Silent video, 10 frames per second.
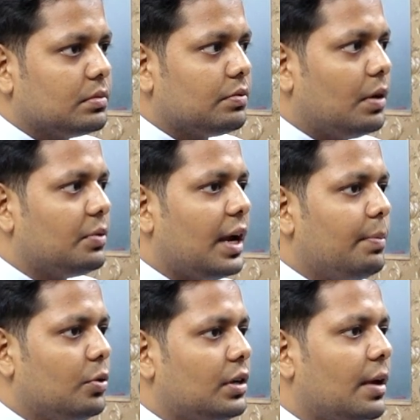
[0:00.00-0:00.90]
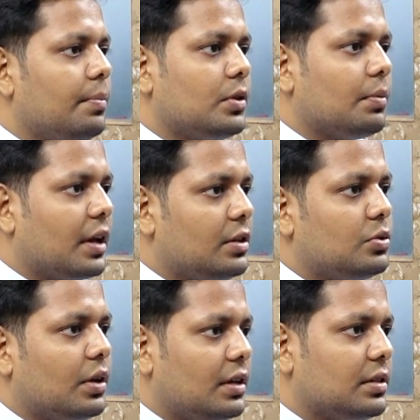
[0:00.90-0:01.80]
from time to time, from case
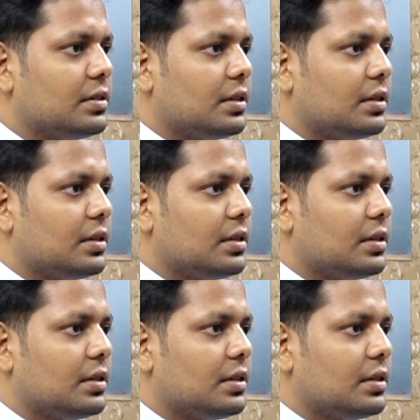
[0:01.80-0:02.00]
to case.